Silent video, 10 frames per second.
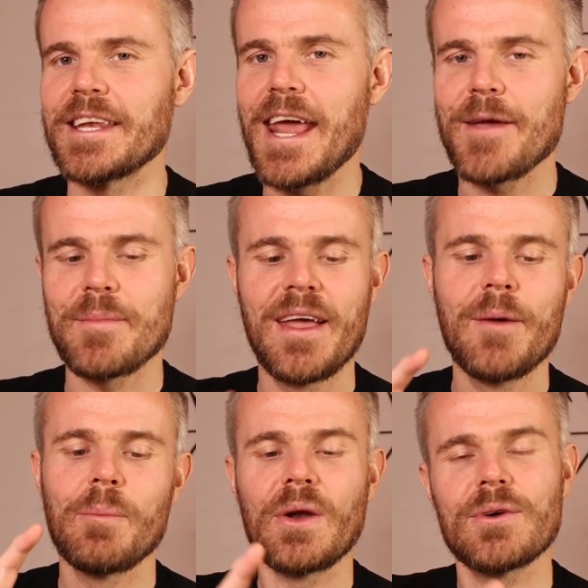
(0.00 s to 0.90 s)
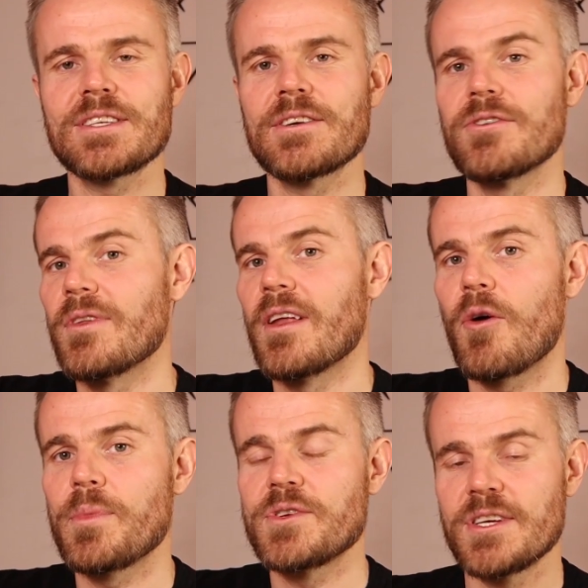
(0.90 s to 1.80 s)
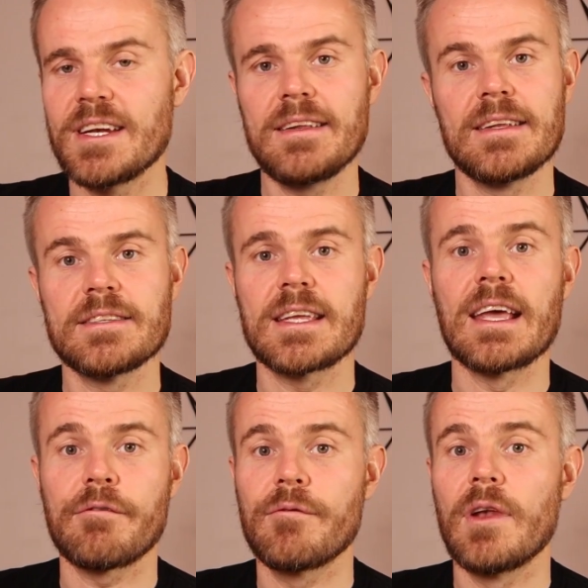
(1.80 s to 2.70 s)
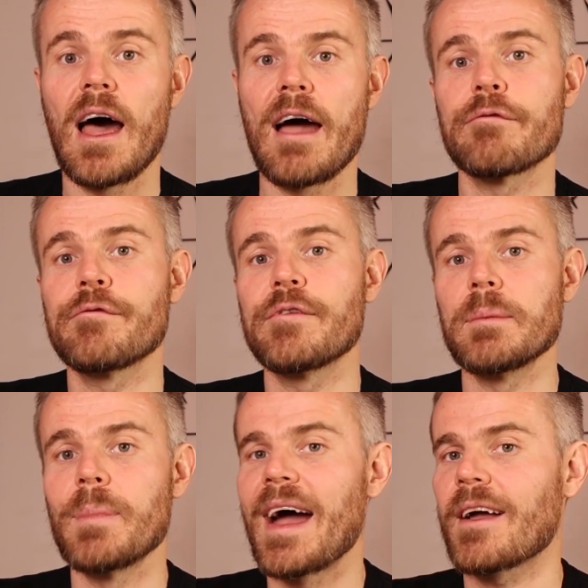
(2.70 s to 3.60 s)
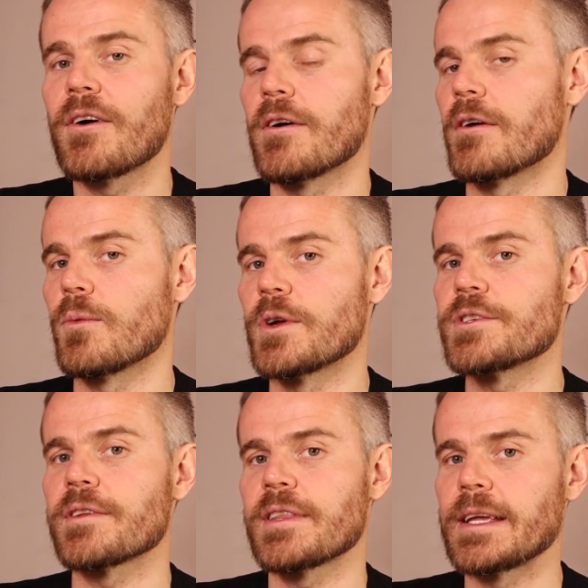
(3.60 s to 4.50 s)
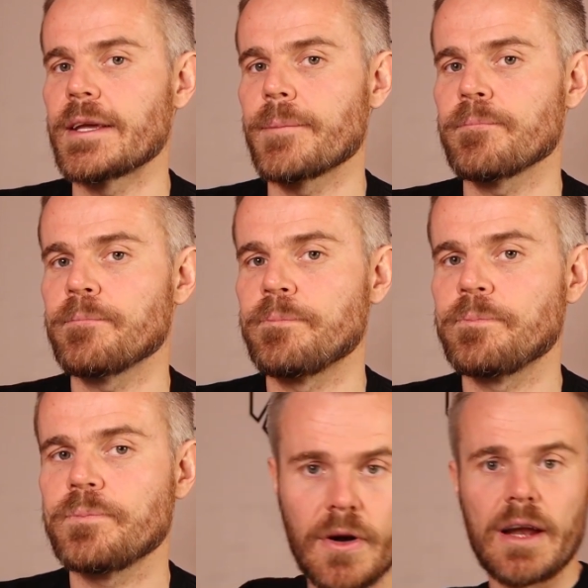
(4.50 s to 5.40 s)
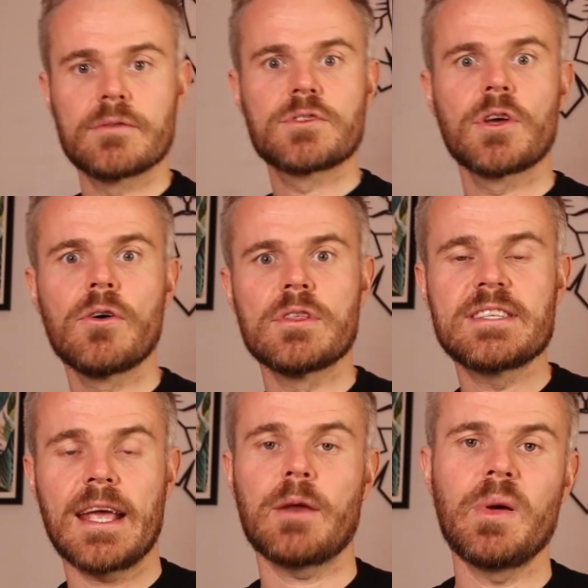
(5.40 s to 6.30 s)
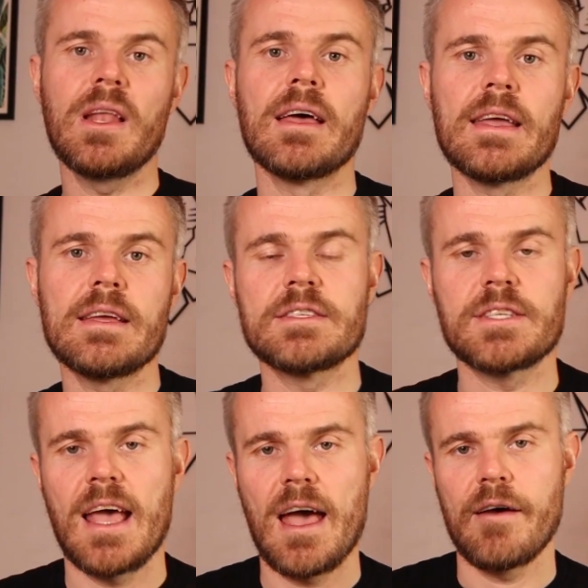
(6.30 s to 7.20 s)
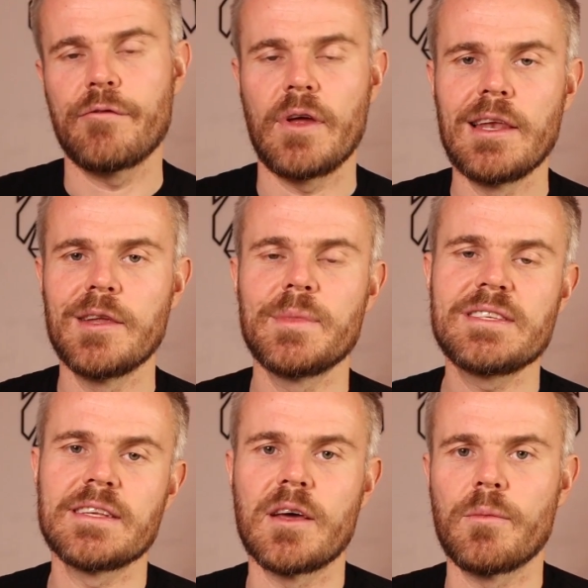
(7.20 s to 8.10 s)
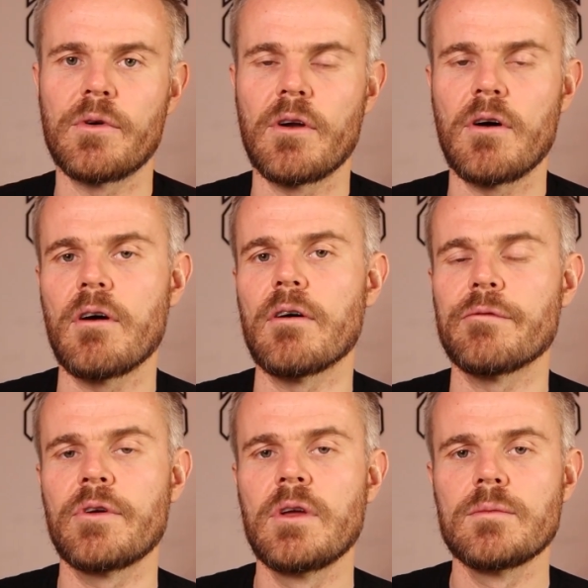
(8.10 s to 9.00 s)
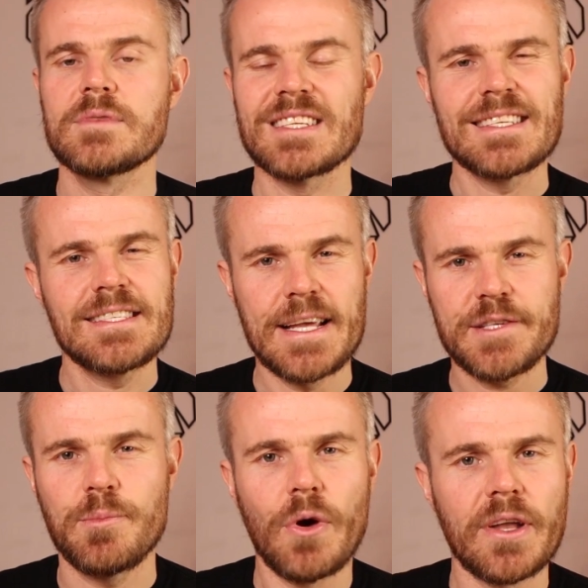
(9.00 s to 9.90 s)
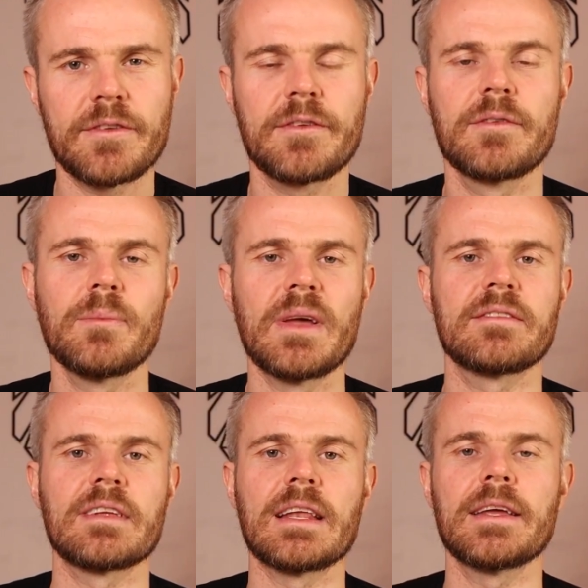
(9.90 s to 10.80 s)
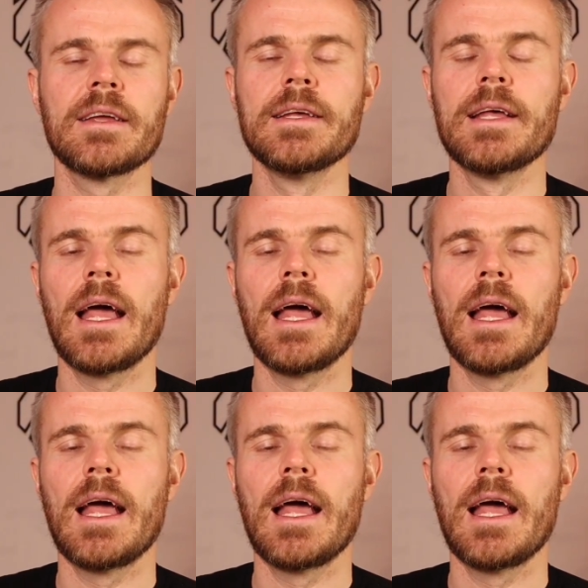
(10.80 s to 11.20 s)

in the name, but also an opportunity to get live feedback on what you're thinking. Right, so the second pillar is to have a limited number of success points, basically.